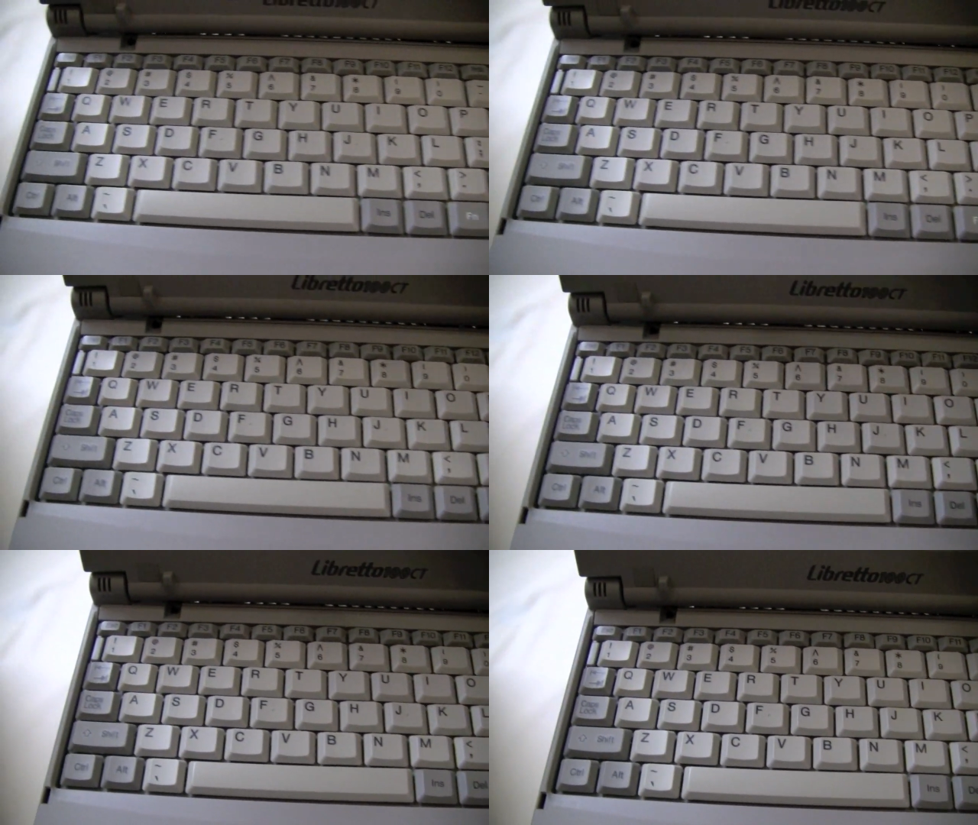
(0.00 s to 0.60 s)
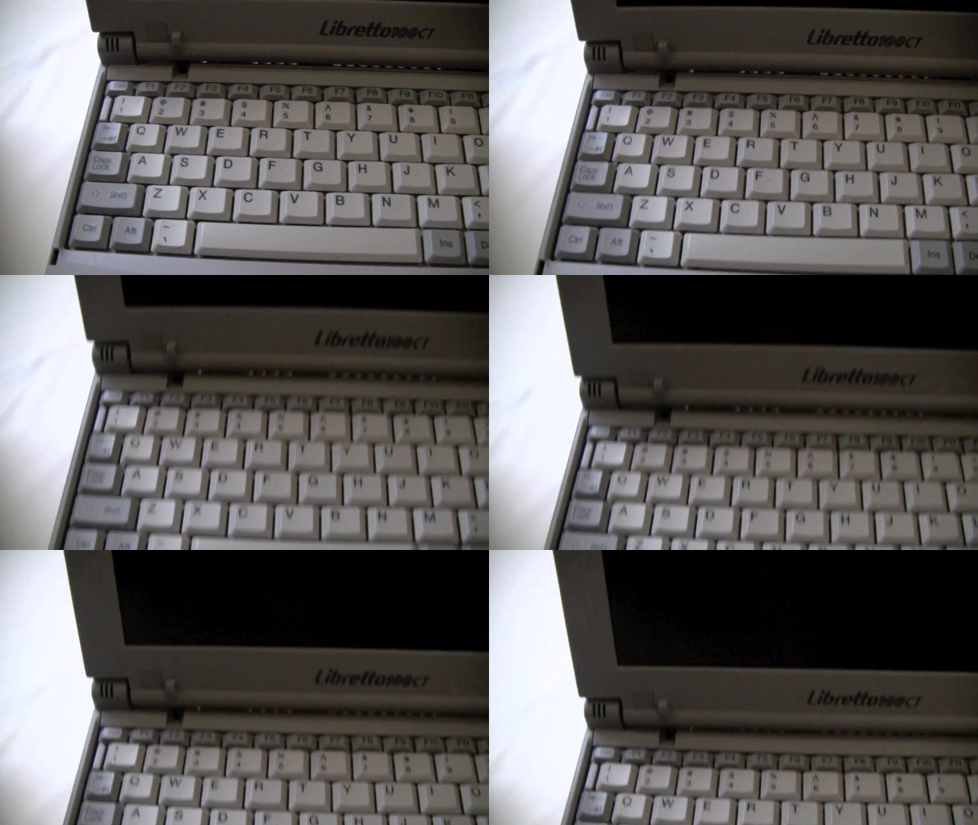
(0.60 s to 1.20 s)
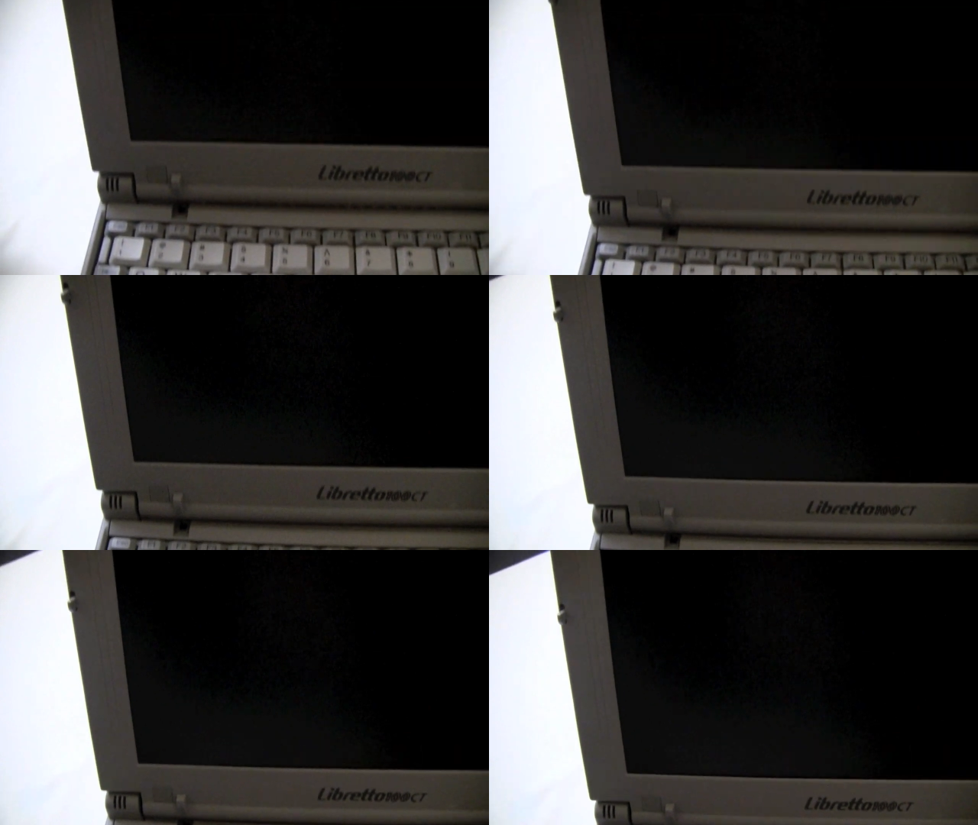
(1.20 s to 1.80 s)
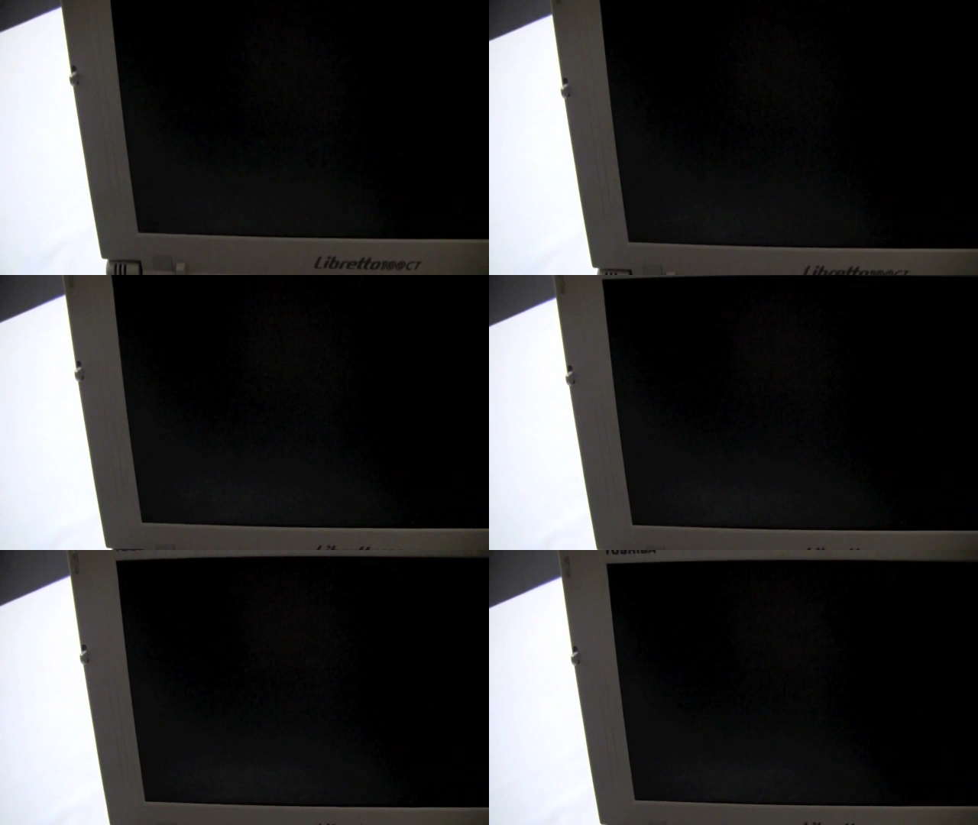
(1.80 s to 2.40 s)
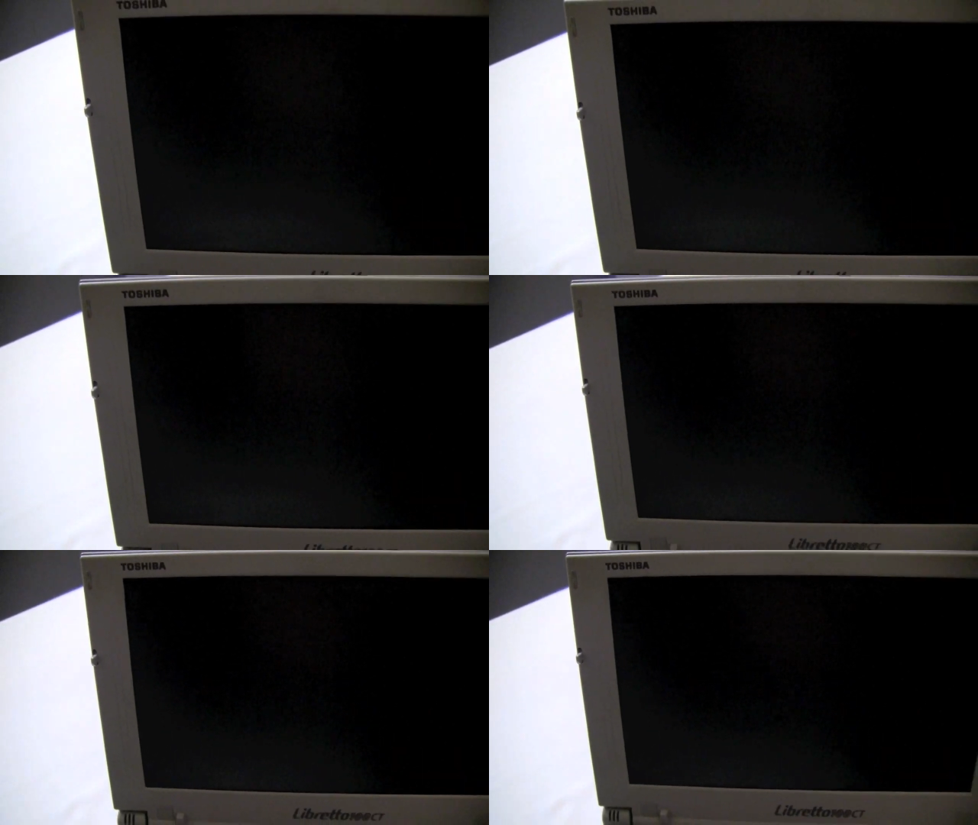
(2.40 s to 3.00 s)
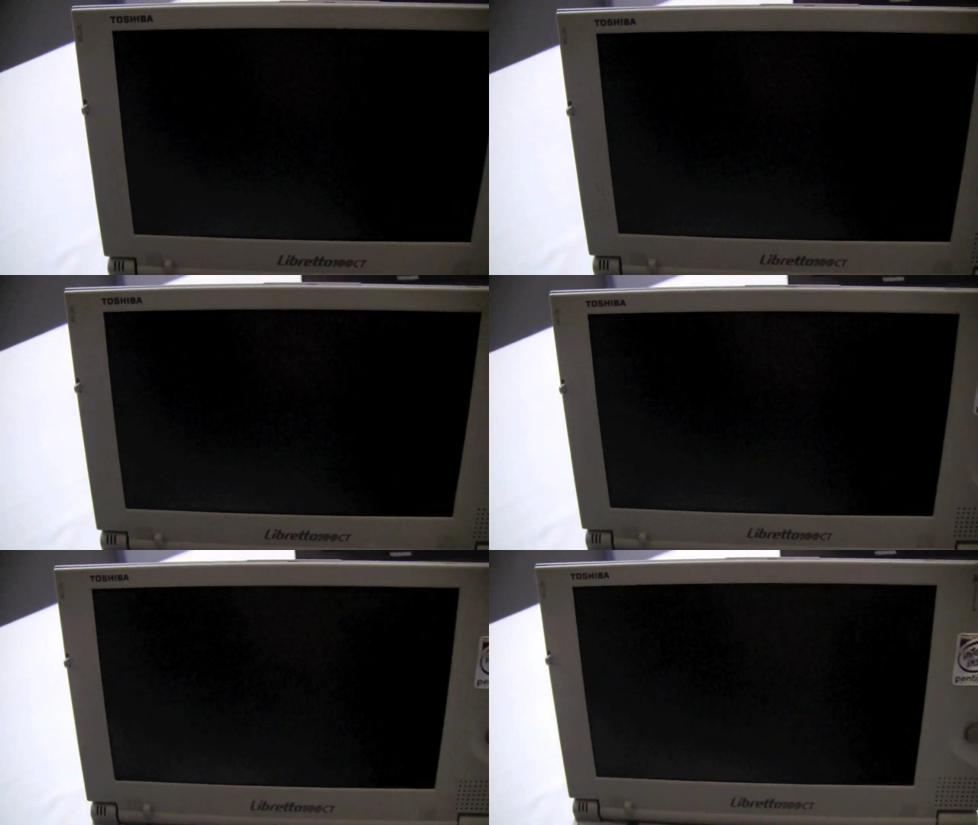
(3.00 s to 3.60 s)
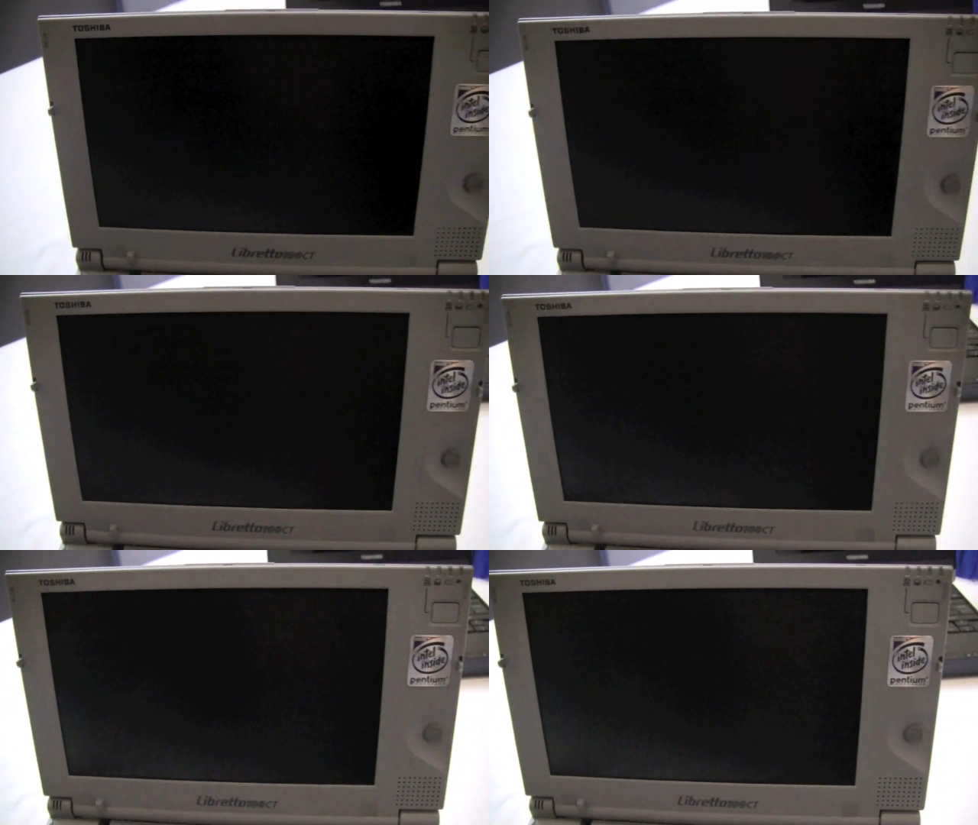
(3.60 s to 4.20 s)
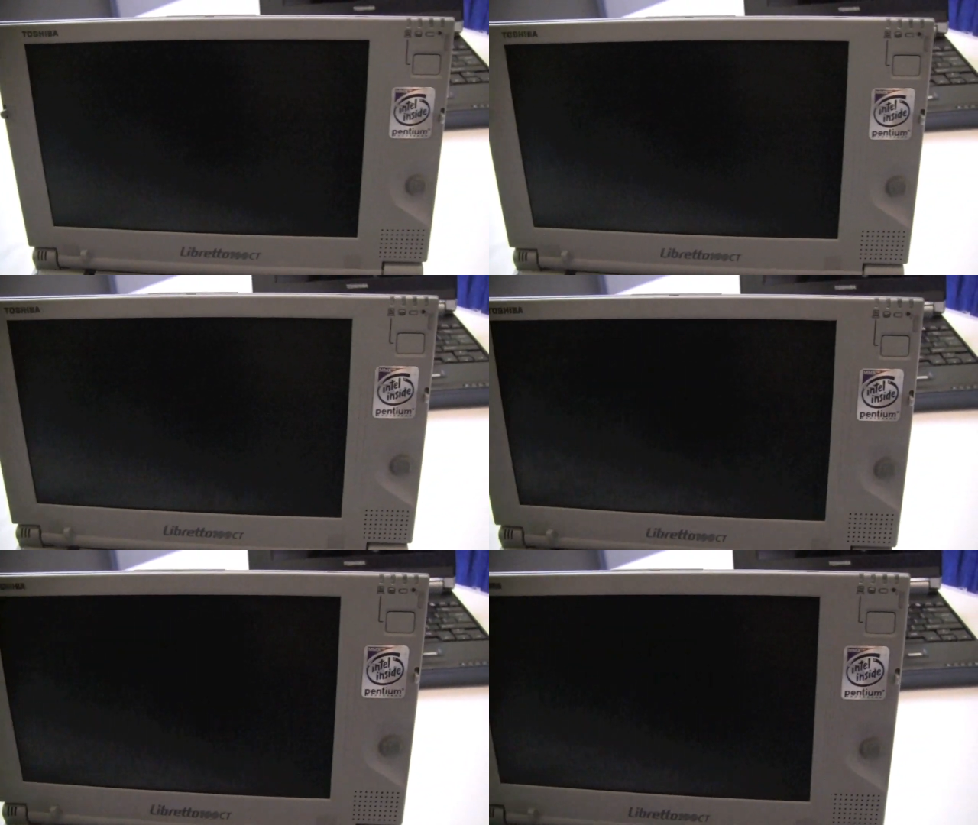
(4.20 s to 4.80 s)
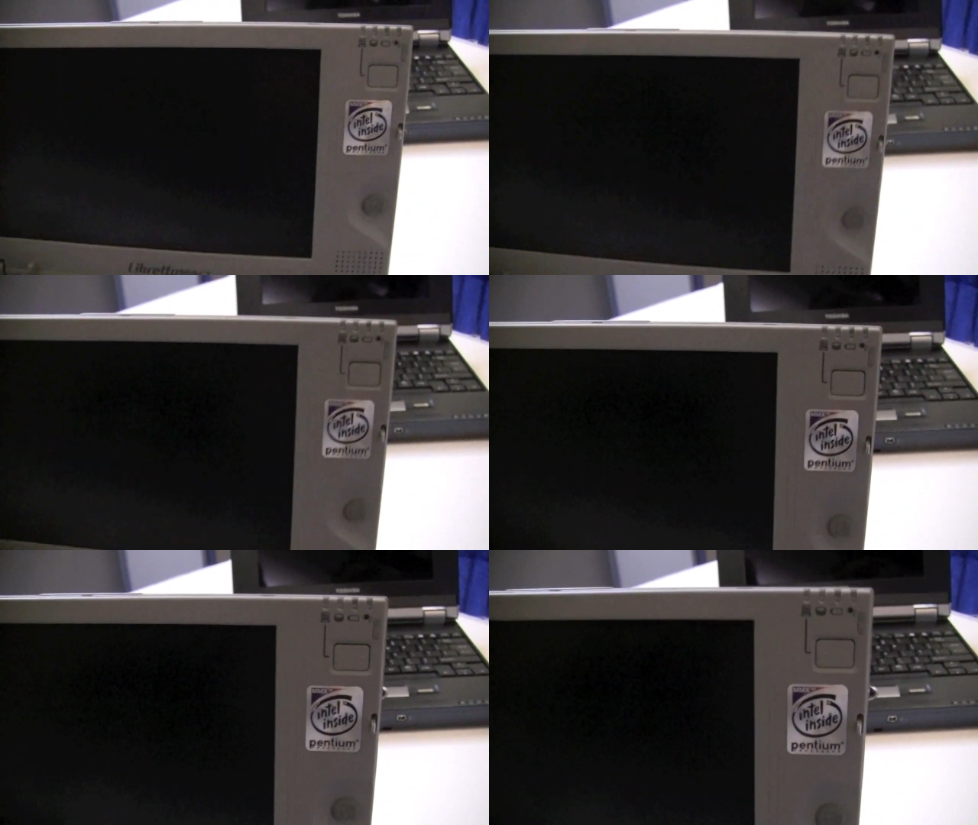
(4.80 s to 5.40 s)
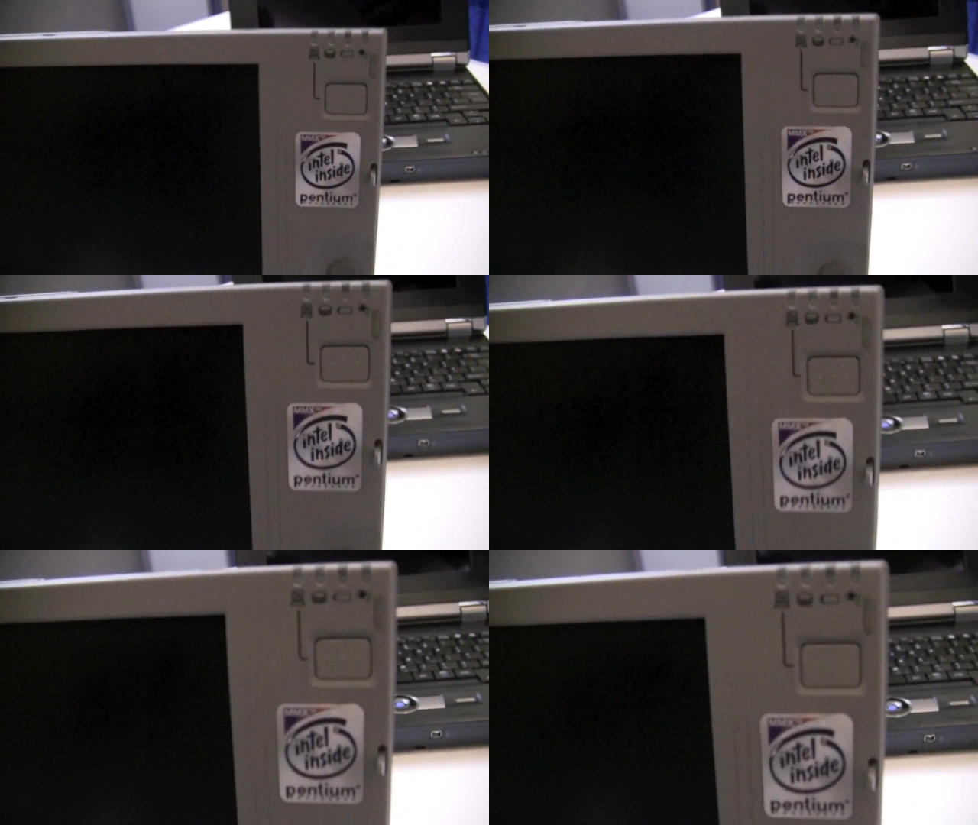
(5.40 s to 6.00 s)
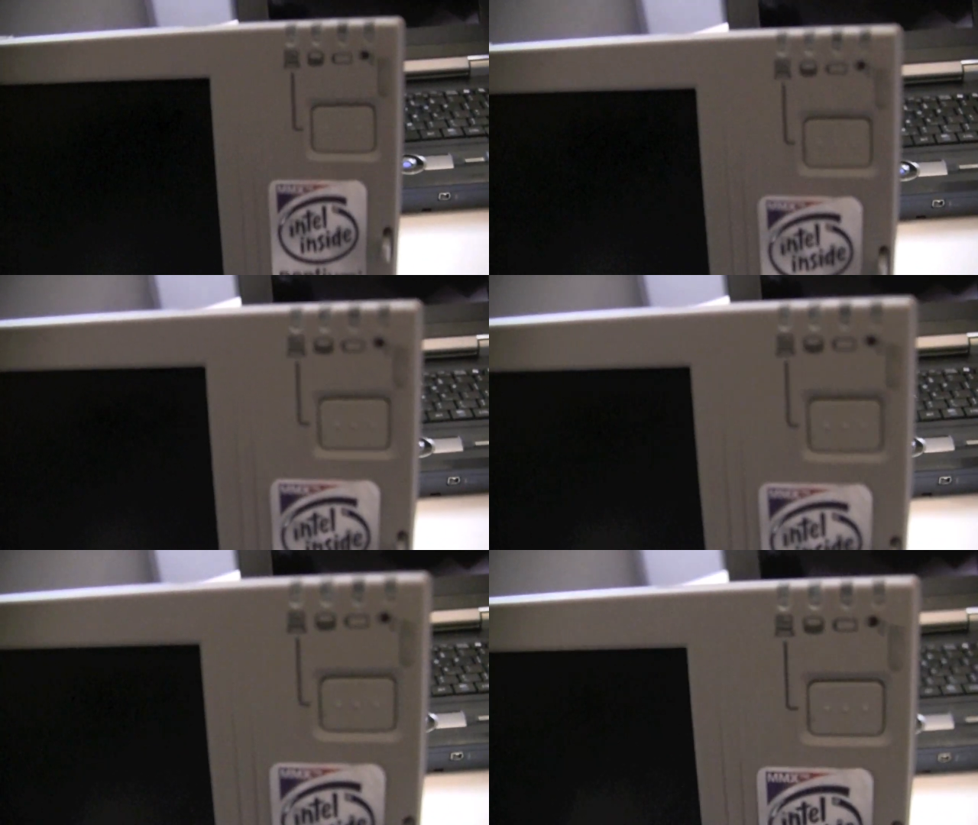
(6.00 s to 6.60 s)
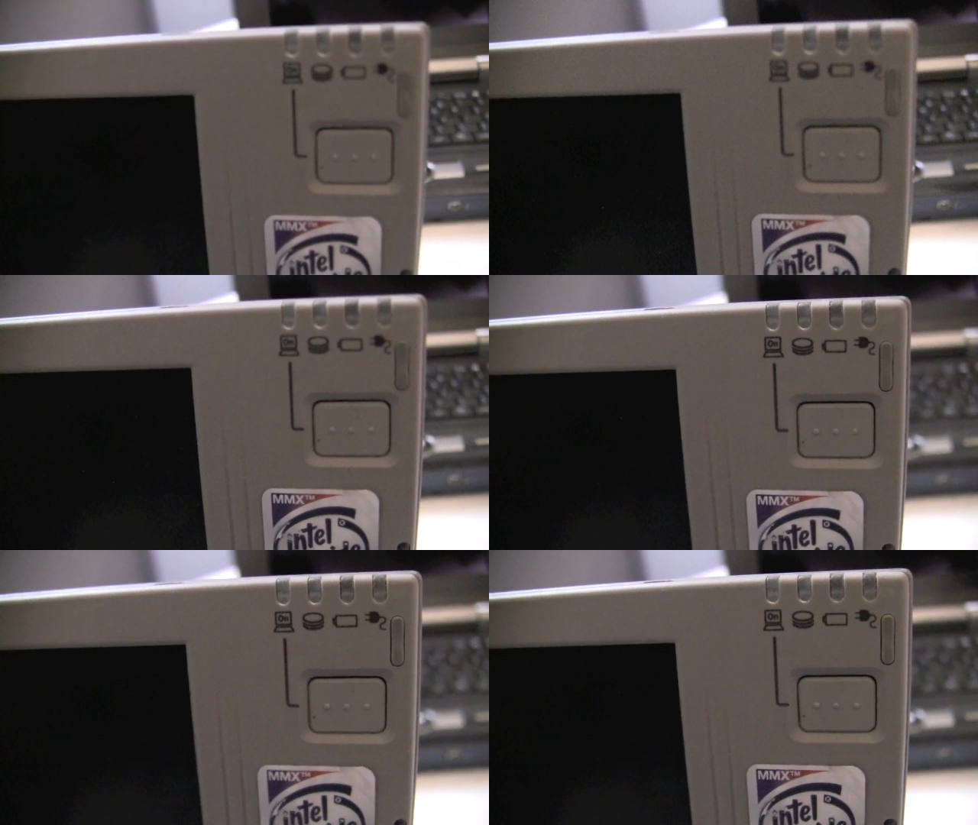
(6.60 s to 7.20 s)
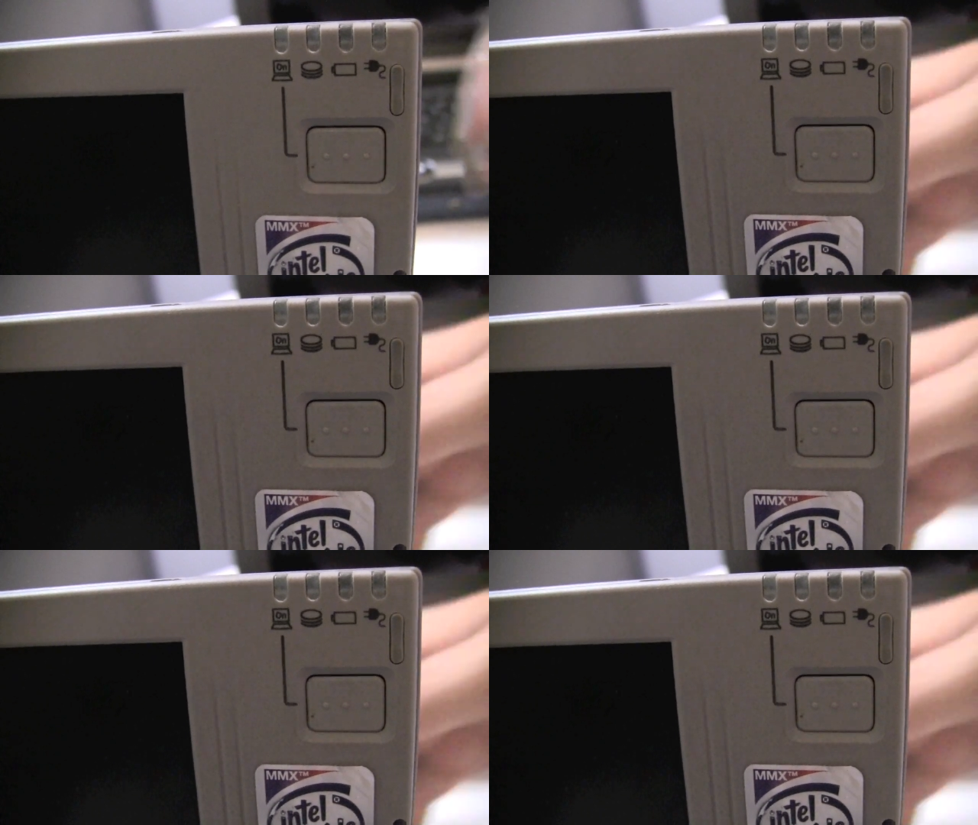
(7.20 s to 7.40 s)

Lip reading: Nobody's mouth can be seen.